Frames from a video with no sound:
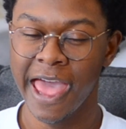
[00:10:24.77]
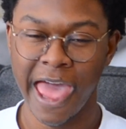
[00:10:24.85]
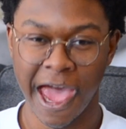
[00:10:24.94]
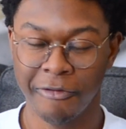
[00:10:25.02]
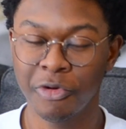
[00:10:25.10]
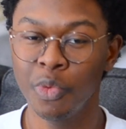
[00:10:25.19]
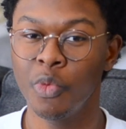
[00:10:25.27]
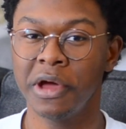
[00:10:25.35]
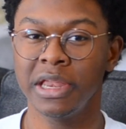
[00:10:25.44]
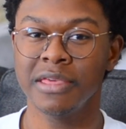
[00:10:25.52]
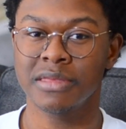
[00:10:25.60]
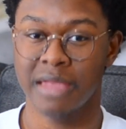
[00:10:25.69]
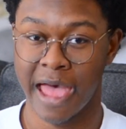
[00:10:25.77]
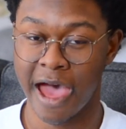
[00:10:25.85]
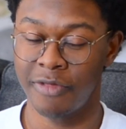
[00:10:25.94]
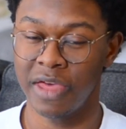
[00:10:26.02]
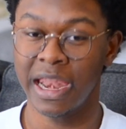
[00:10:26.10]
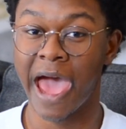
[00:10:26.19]
Everyone needs to
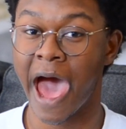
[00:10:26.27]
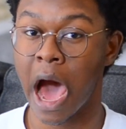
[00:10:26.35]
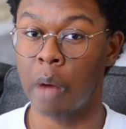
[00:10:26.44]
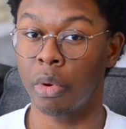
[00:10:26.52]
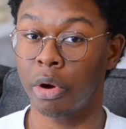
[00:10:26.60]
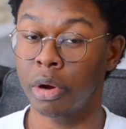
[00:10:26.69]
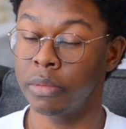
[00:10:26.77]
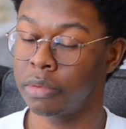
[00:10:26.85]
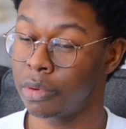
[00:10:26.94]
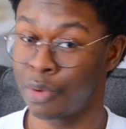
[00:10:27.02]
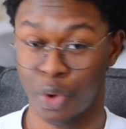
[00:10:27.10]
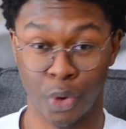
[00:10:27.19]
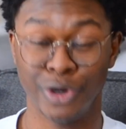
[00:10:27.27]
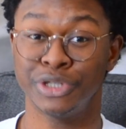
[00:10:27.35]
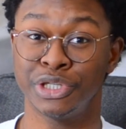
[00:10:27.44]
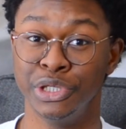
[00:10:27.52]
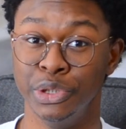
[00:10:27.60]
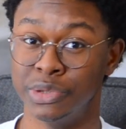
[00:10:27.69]
have that hour or
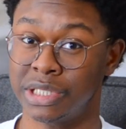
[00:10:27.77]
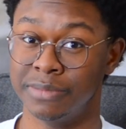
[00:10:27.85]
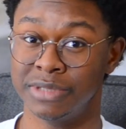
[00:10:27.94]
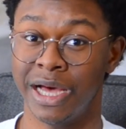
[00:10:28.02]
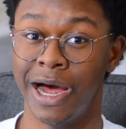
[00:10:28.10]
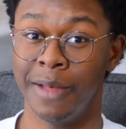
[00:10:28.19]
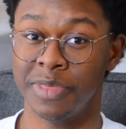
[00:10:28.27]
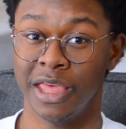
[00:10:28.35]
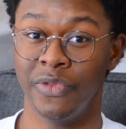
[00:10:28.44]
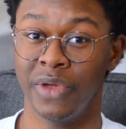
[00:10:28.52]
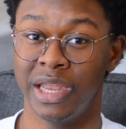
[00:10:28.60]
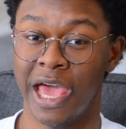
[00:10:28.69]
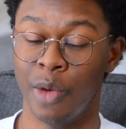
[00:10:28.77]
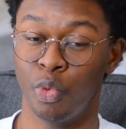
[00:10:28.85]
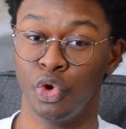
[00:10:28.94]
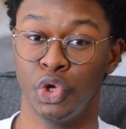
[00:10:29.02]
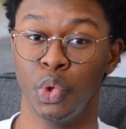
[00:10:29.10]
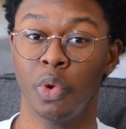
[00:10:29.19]
two sometimes in the day
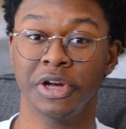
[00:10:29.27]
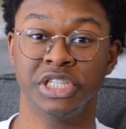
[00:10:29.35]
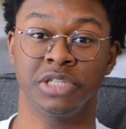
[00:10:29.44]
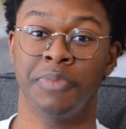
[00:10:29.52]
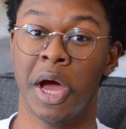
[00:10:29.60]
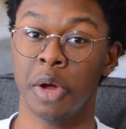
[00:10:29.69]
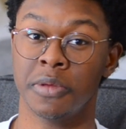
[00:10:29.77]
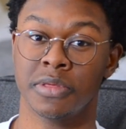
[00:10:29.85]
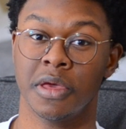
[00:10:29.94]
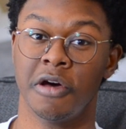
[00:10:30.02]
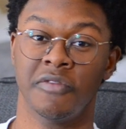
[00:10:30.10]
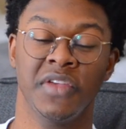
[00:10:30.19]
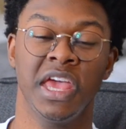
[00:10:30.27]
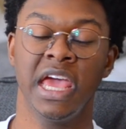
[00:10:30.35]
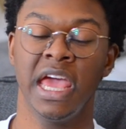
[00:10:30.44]
where you are just by yourself